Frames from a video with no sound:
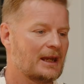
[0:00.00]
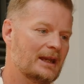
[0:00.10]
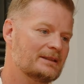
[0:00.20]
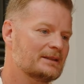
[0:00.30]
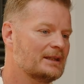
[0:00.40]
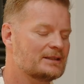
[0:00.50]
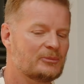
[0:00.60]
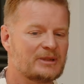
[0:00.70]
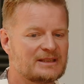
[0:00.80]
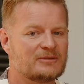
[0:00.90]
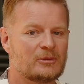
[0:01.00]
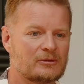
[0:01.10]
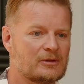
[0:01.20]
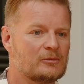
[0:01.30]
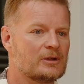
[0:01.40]
And it's a business
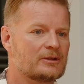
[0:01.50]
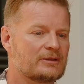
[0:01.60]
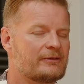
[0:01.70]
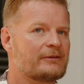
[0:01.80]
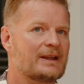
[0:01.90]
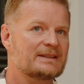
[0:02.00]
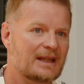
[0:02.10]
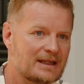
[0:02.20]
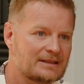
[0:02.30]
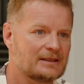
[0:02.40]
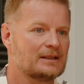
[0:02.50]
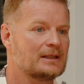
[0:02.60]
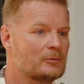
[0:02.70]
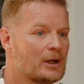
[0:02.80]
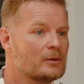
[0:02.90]
model that works
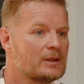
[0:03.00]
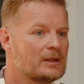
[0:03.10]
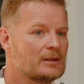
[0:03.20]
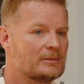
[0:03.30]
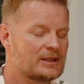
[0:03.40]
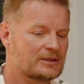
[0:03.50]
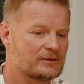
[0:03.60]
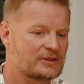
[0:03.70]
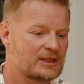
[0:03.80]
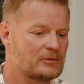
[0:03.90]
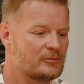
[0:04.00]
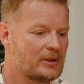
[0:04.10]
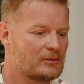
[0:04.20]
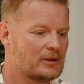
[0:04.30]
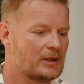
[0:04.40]
fantastically well because obviously we've
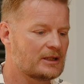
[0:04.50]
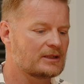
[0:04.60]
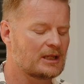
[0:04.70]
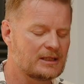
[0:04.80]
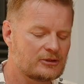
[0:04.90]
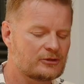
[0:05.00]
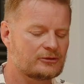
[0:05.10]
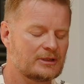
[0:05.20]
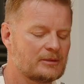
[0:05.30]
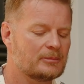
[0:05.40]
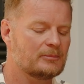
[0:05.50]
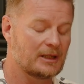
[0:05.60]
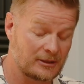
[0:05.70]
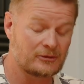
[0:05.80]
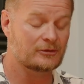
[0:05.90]
built an
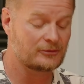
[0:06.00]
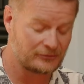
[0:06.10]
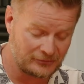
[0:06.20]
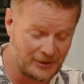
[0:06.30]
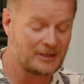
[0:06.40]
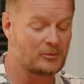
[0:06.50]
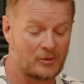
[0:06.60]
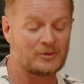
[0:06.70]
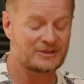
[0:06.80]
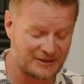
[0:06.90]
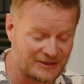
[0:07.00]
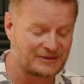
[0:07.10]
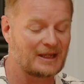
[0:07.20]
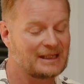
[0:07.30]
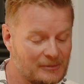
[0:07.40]
incredible
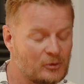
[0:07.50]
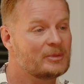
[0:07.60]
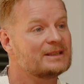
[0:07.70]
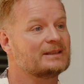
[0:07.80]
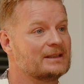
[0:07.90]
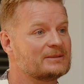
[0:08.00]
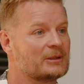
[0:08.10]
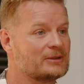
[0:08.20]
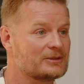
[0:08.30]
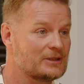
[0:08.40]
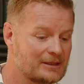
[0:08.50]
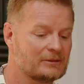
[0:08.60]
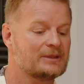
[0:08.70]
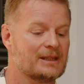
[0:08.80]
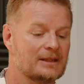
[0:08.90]
sustainable business, because
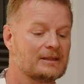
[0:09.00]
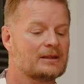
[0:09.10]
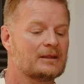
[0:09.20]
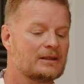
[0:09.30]
year on year,